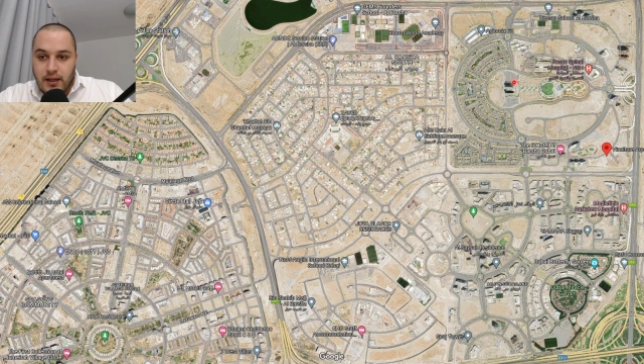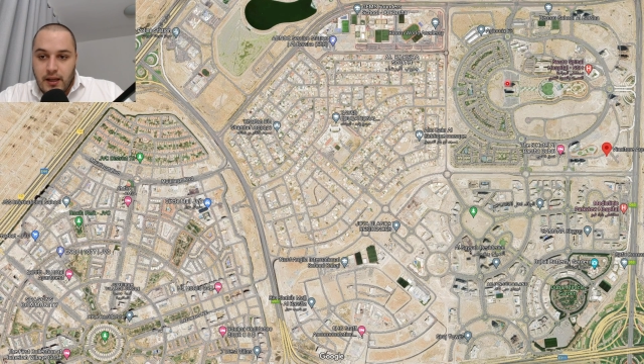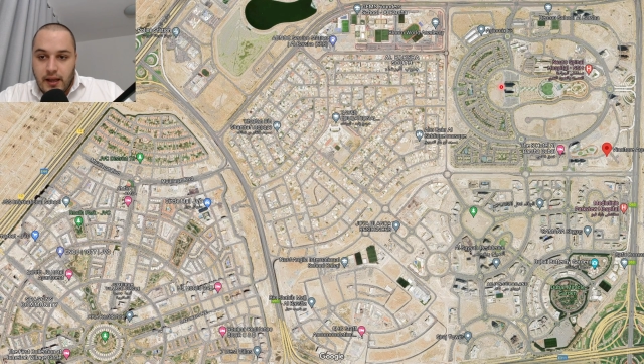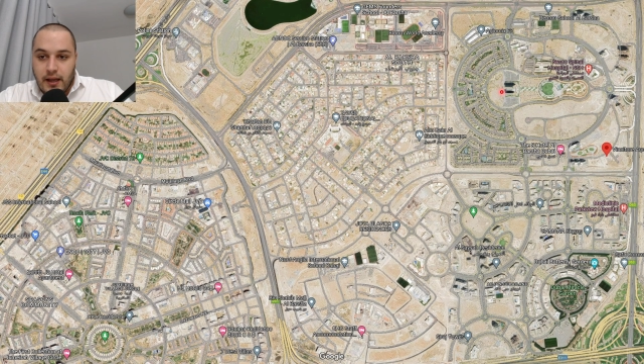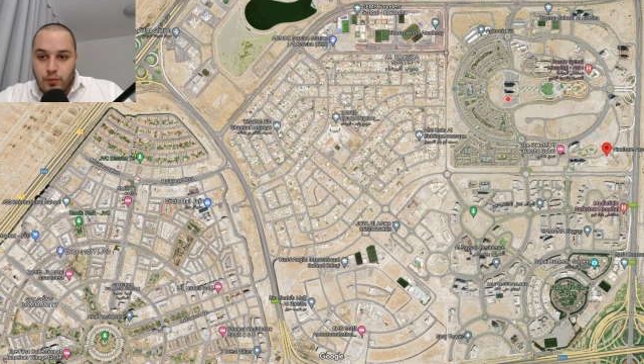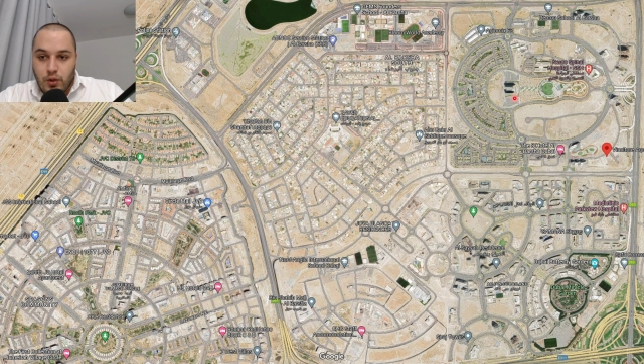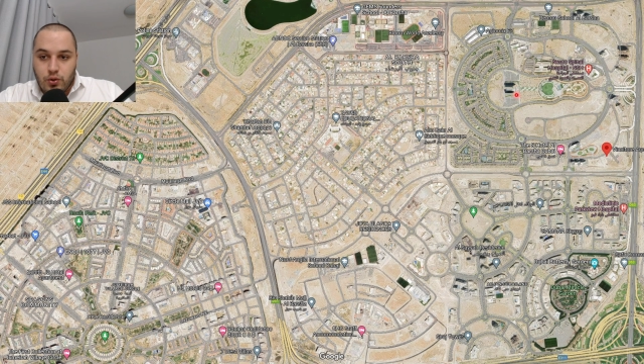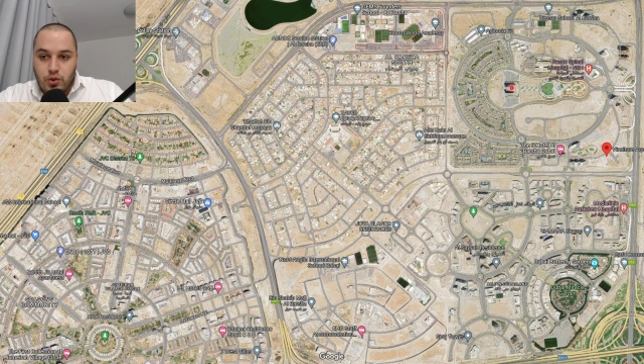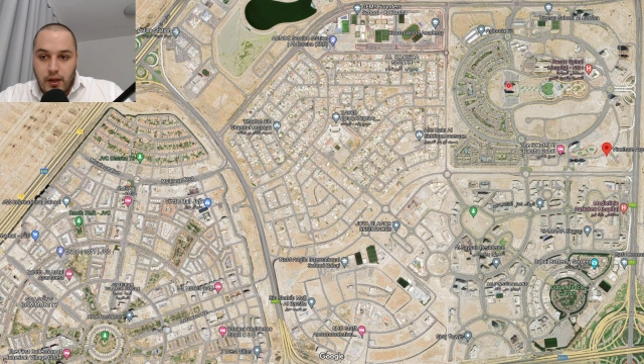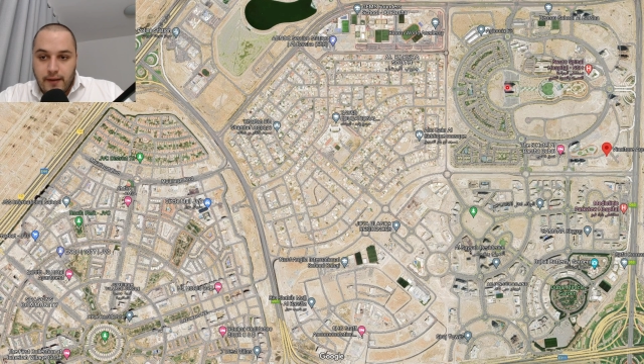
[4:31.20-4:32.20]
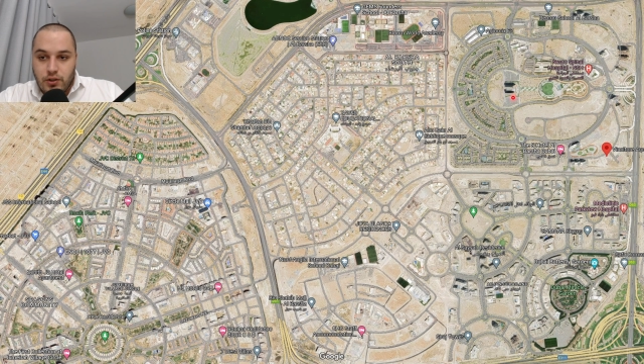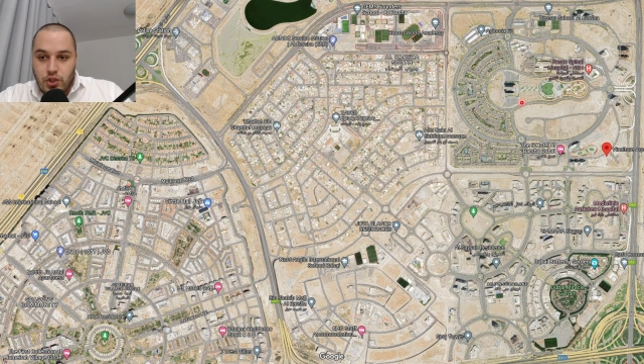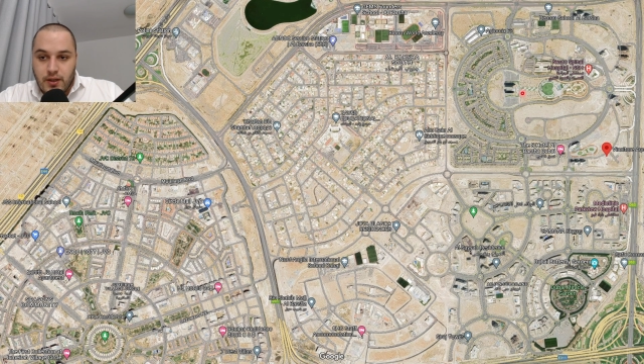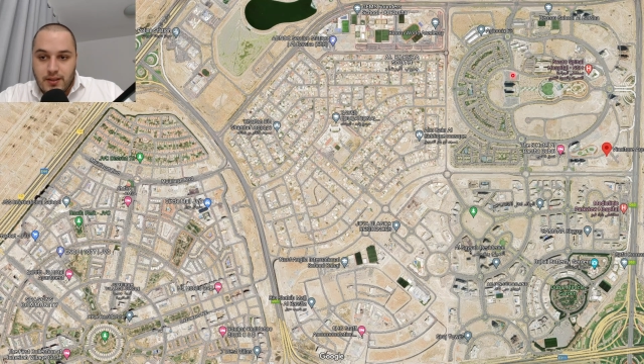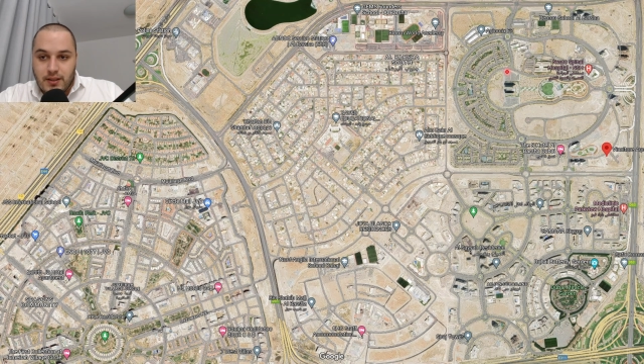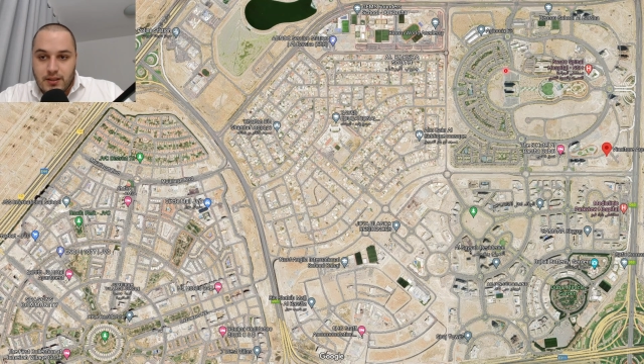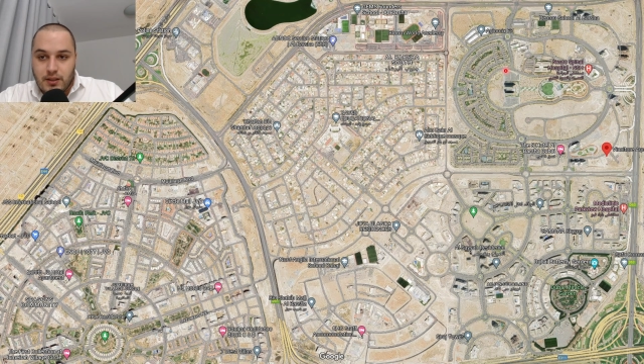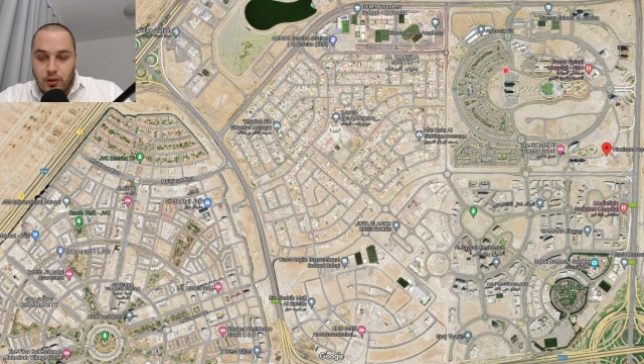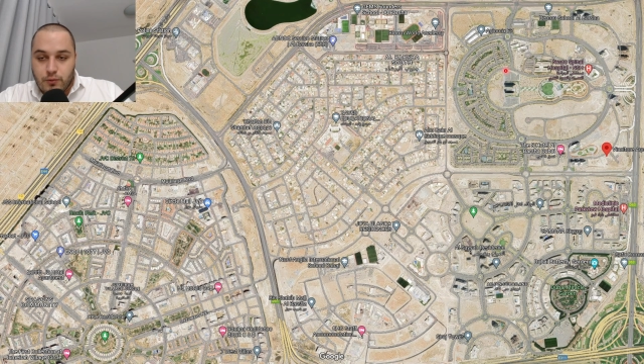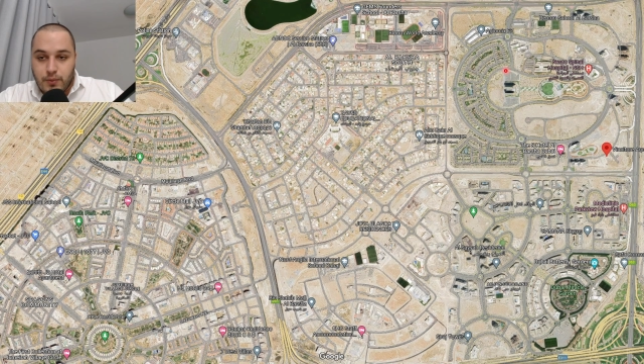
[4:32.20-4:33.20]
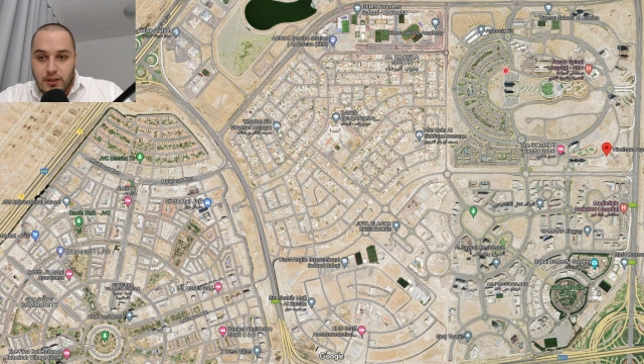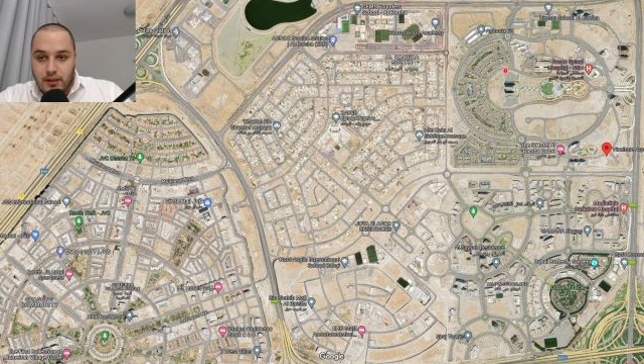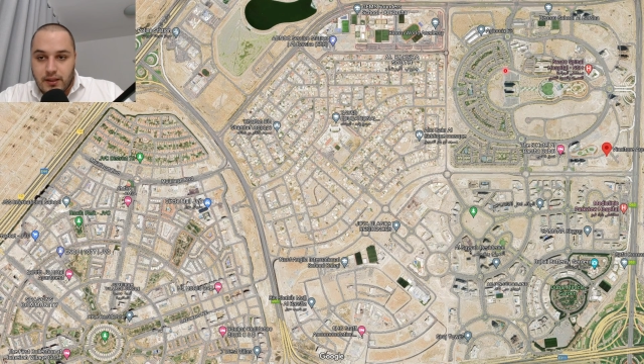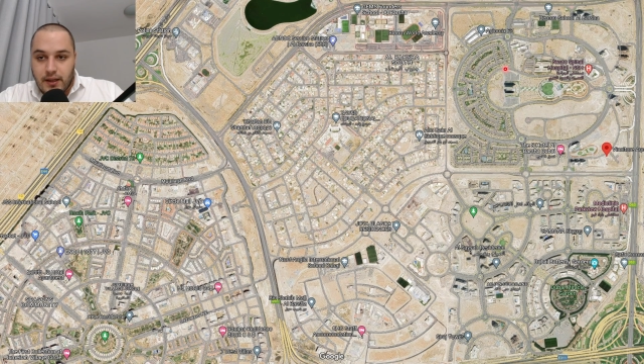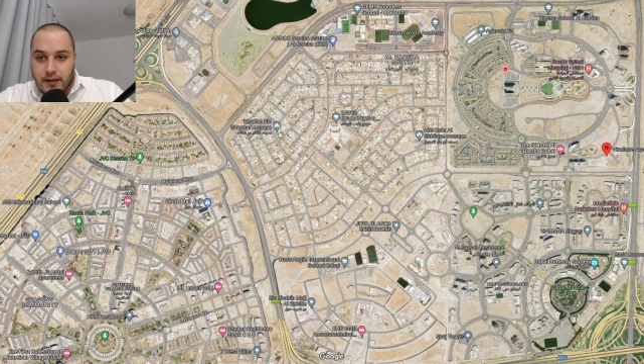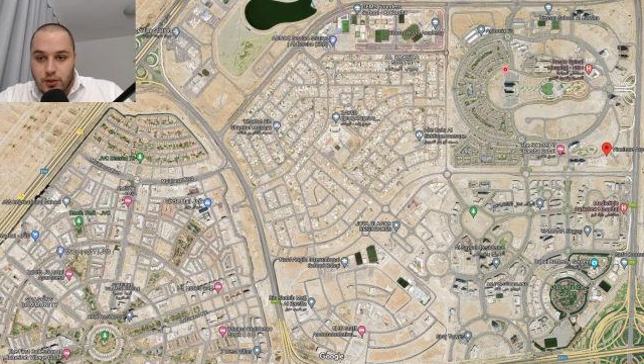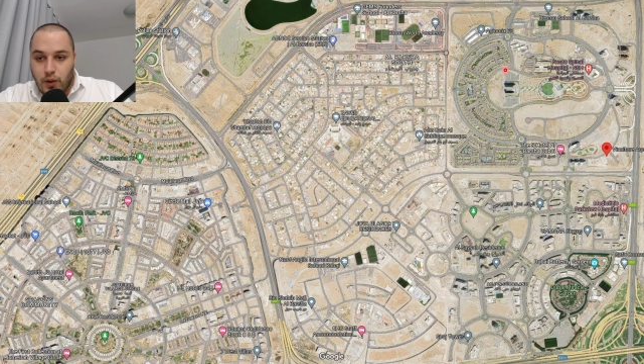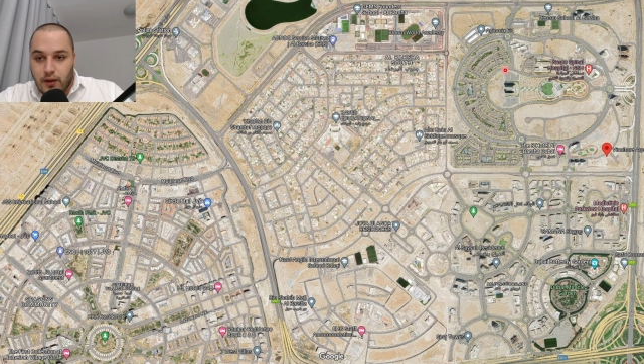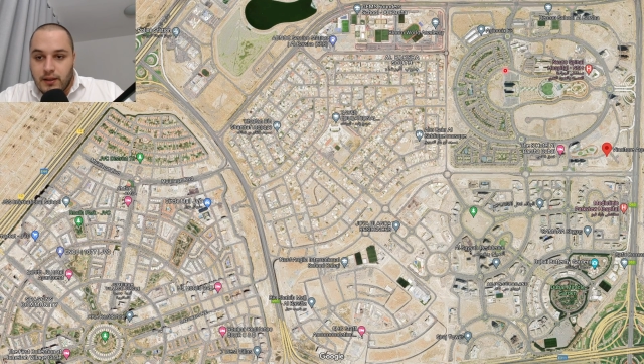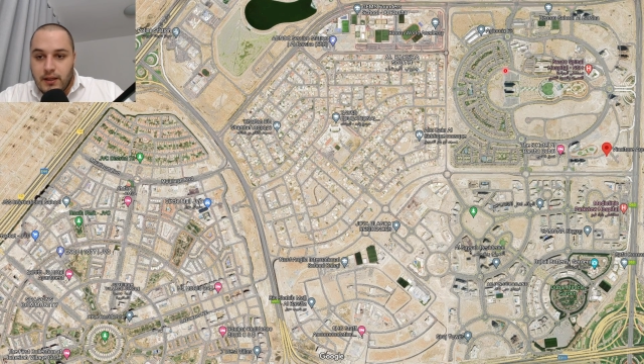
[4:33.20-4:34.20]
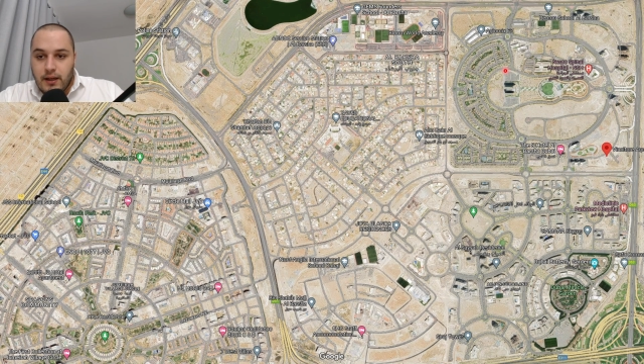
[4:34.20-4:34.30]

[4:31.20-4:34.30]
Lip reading: And we also have a Genesis hospital there as well.